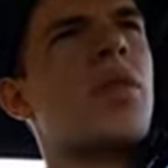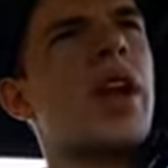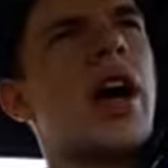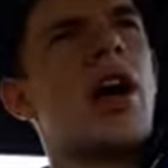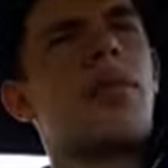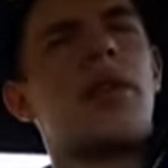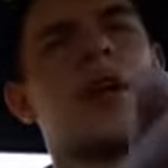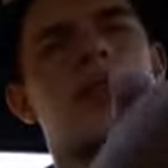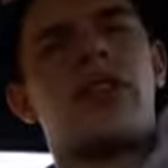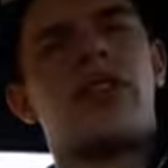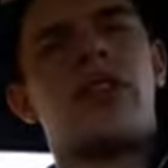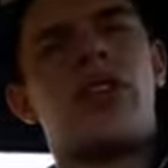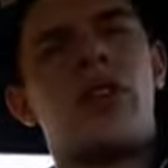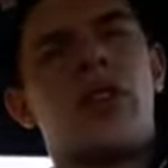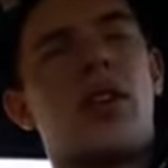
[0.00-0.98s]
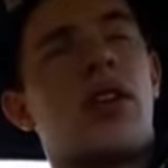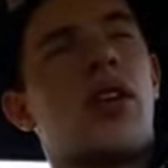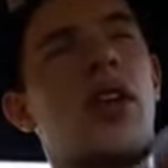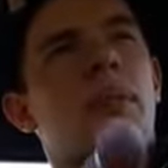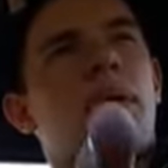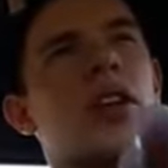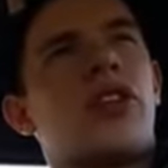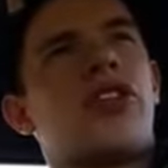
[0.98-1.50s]
I'll be able to see, or
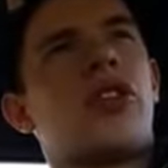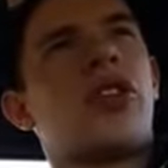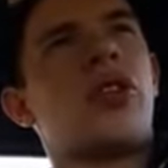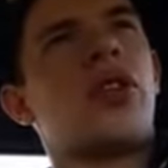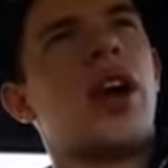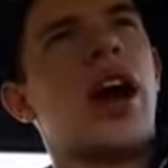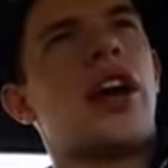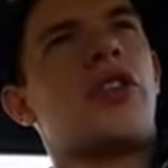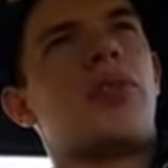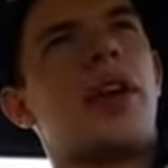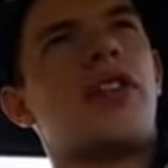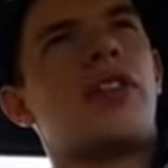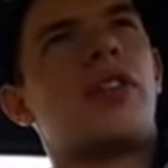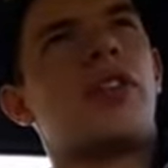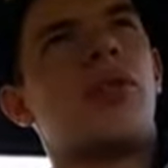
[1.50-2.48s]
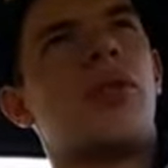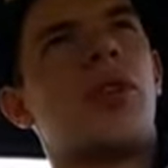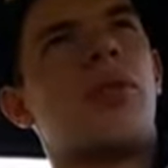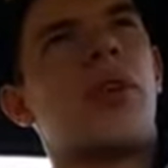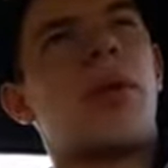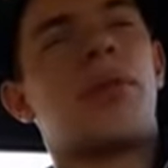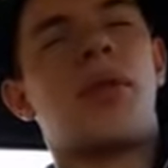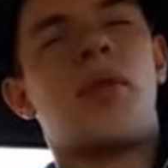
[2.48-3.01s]
I'm gonna show you guys basically what
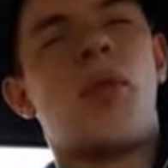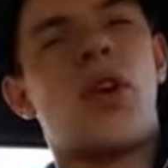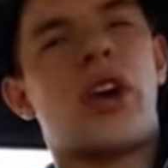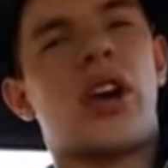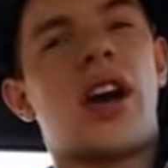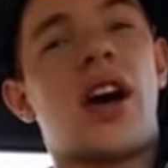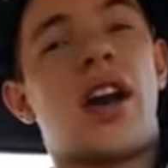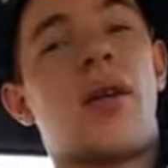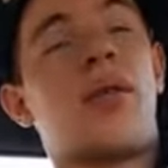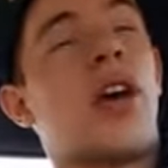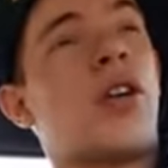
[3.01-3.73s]
I'm gonna be working on.